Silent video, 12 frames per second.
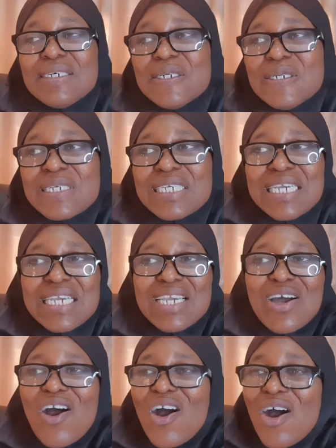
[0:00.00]

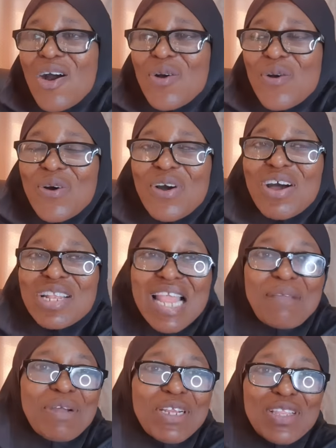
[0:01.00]
okay, awkward.
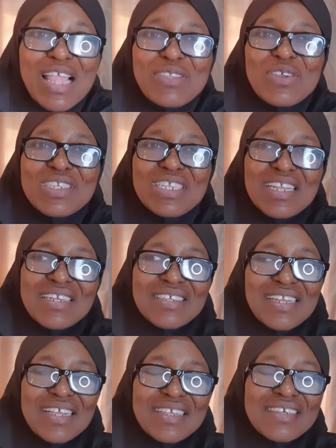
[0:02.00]
Like my daughter does it here,
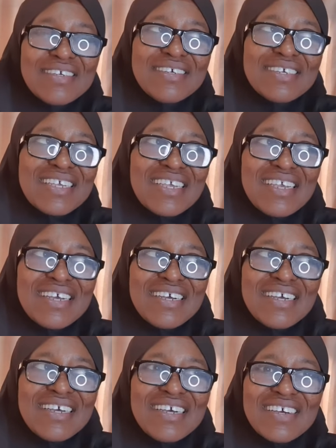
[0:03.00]
like, okay,
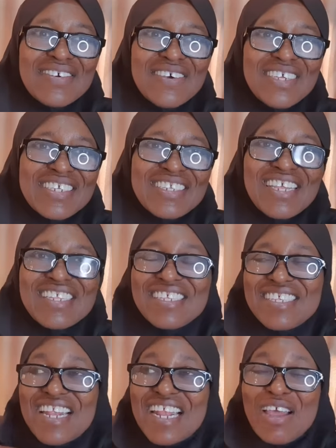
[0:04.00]
awkward. She said
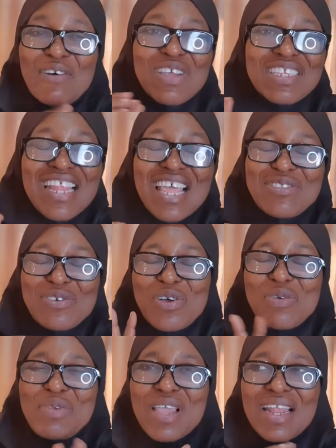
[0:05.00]
this thing, and I always like to
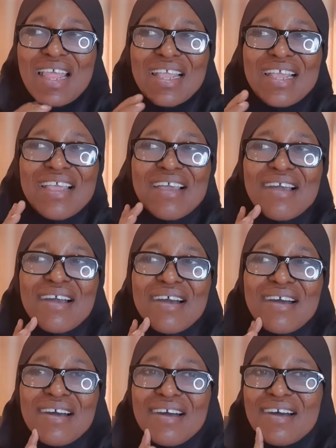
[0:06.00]
copy her, like,
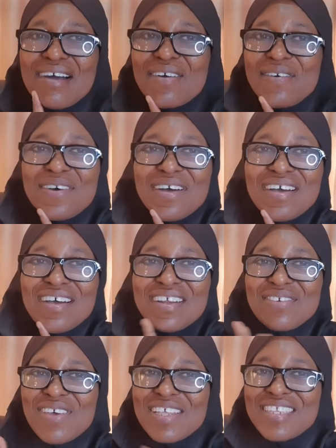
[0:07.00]

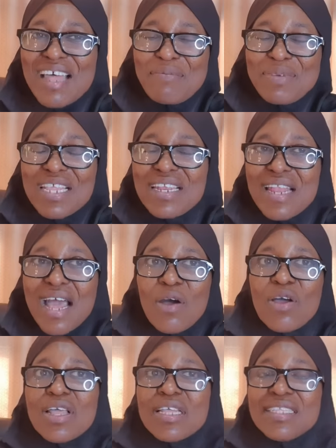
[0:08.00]
awkward, what's happening
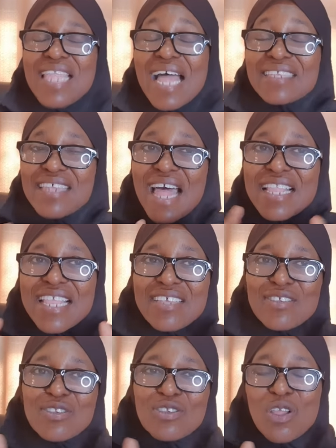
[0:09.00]
now? That's how
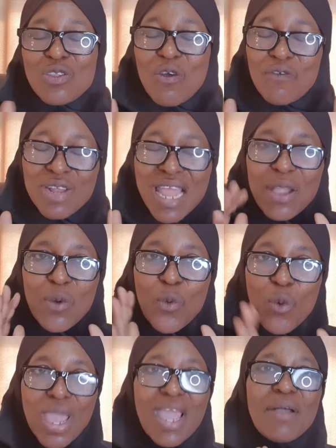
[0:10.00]
they sort of like,
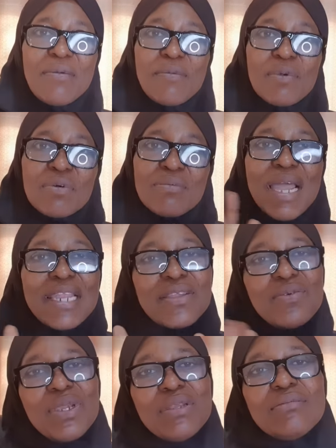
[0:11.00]
well, by
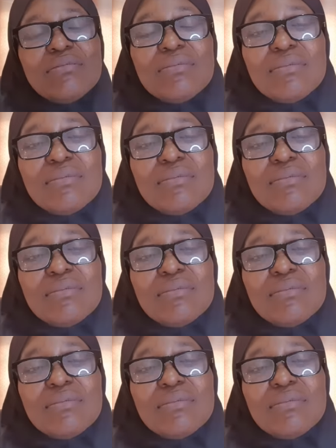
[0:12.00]
the way,